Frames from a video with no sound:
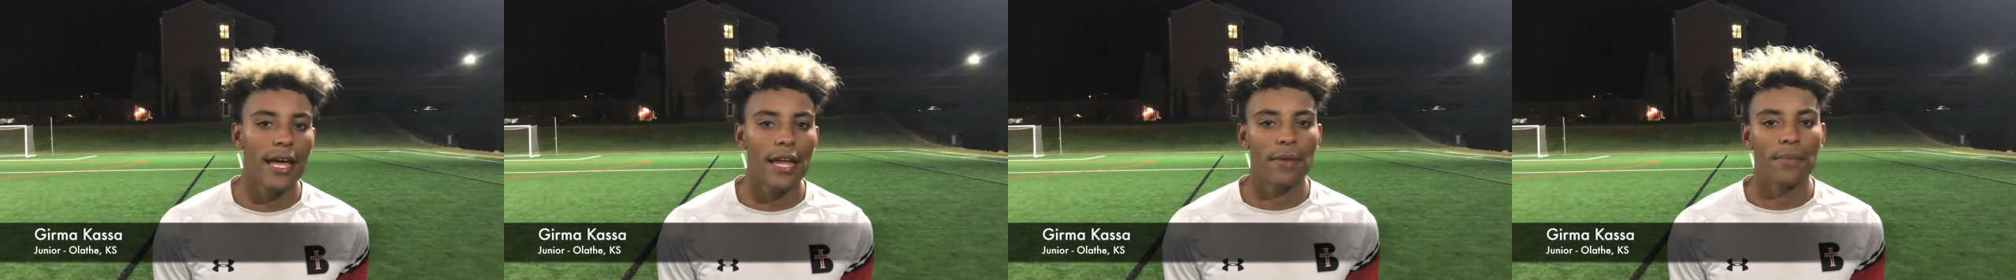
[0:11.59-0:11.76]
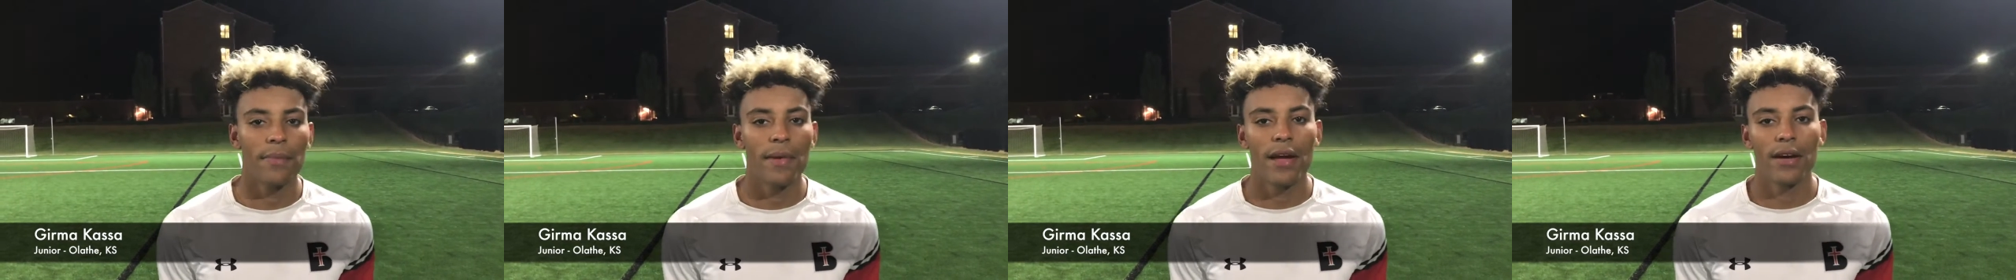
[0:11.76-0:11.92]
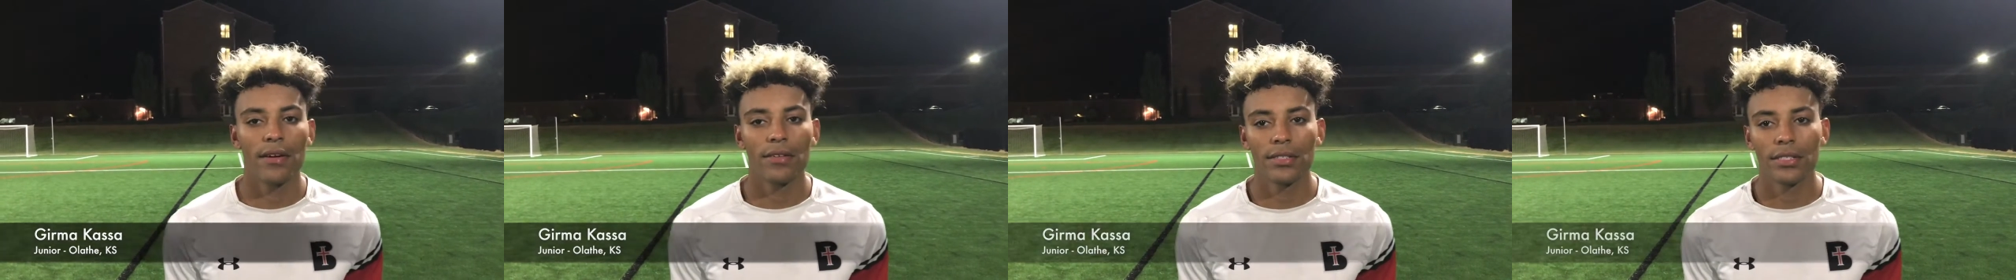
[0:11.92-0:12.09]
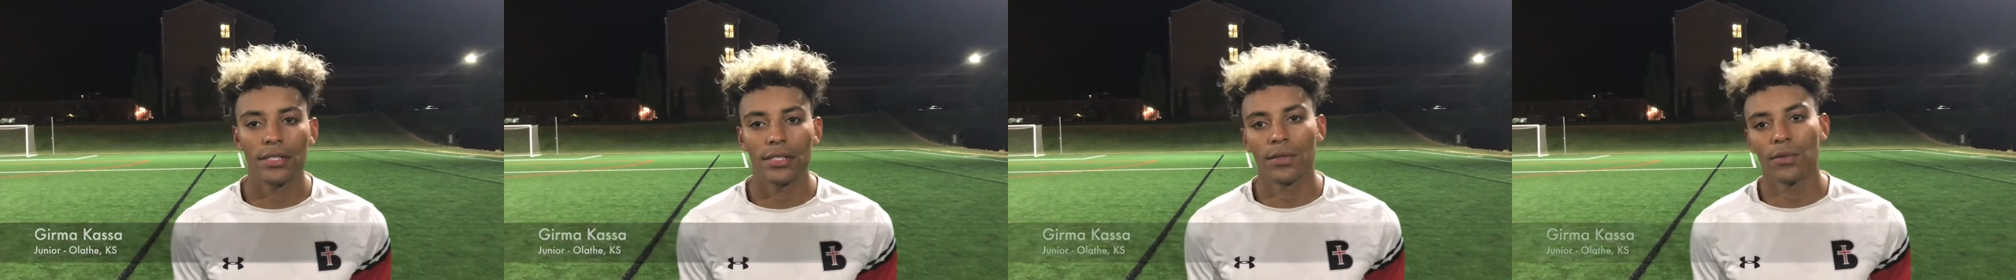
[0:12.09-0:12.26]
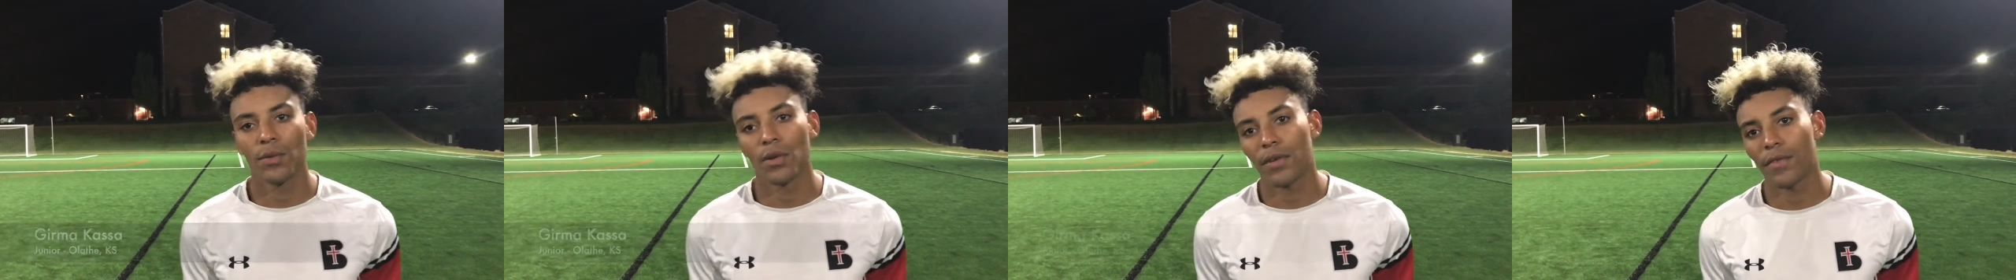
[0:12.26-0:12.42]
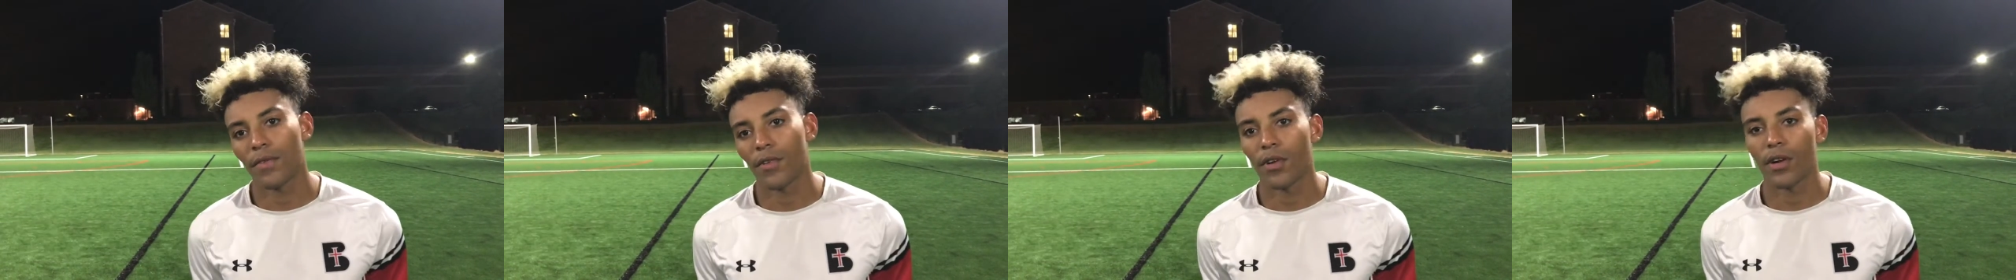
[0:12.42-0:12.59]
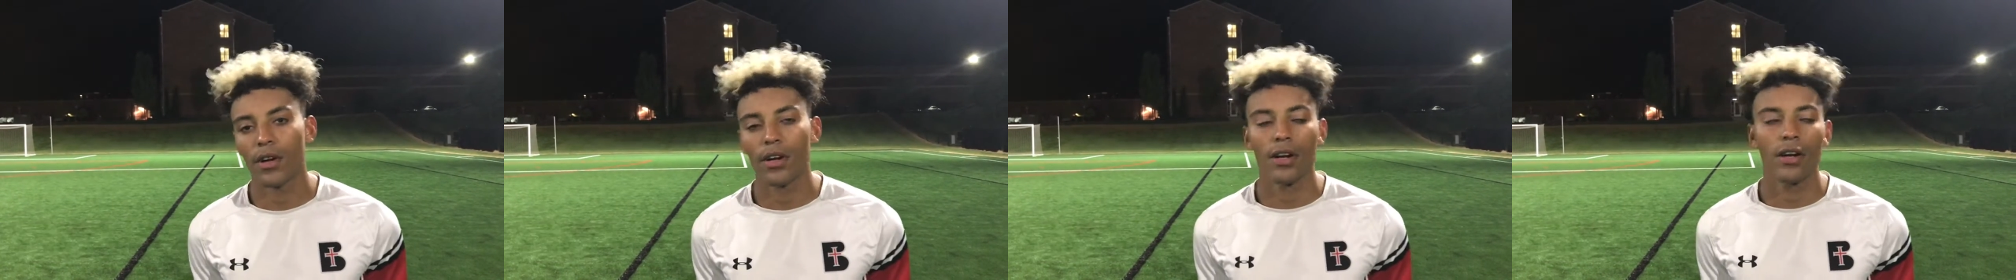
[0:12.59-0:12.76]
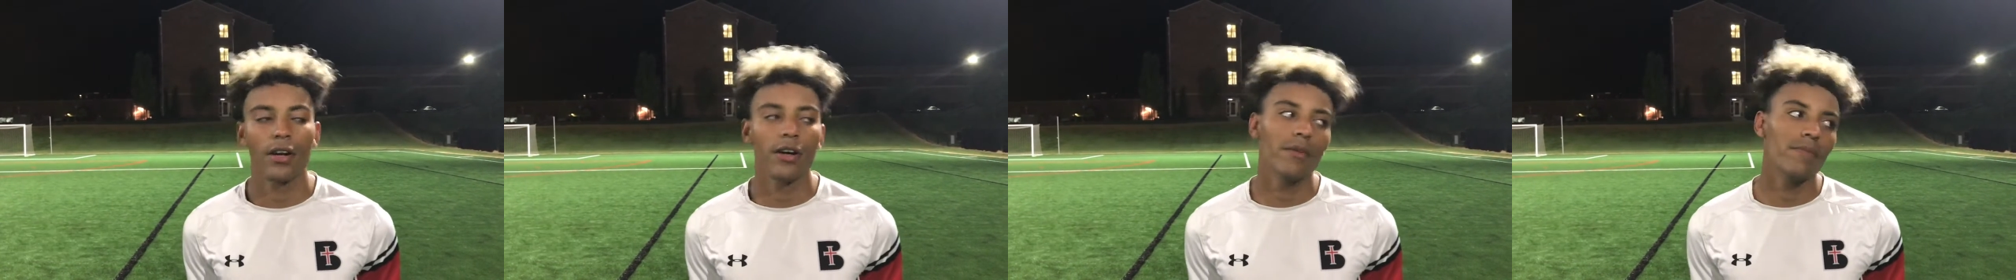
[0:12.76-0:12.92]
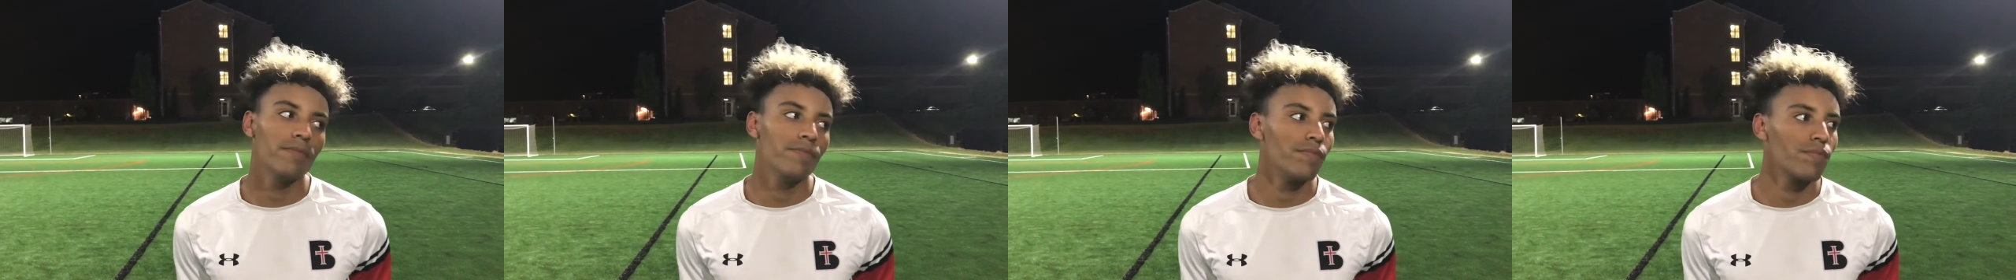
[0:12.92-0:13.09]
out of bounds, and one of our
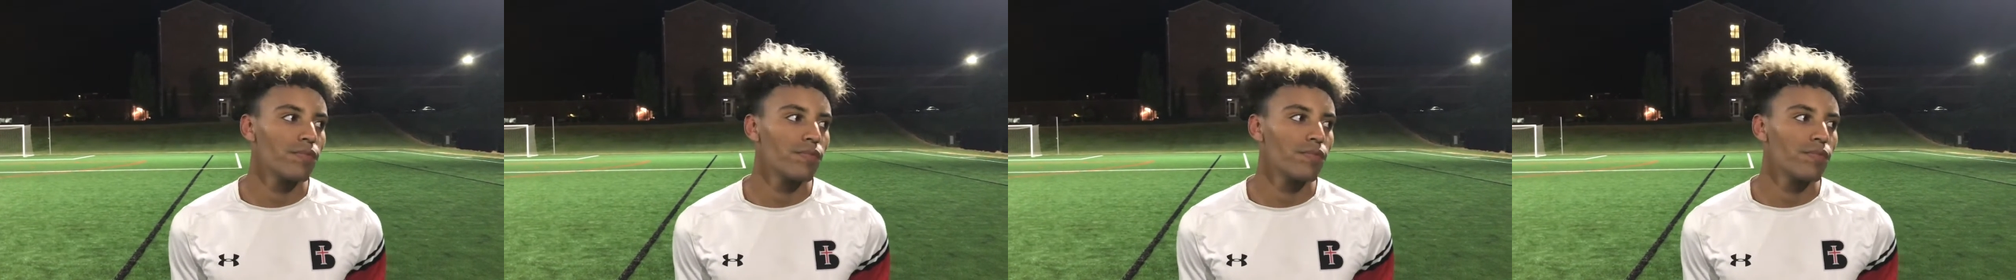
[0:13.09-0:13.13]
uh,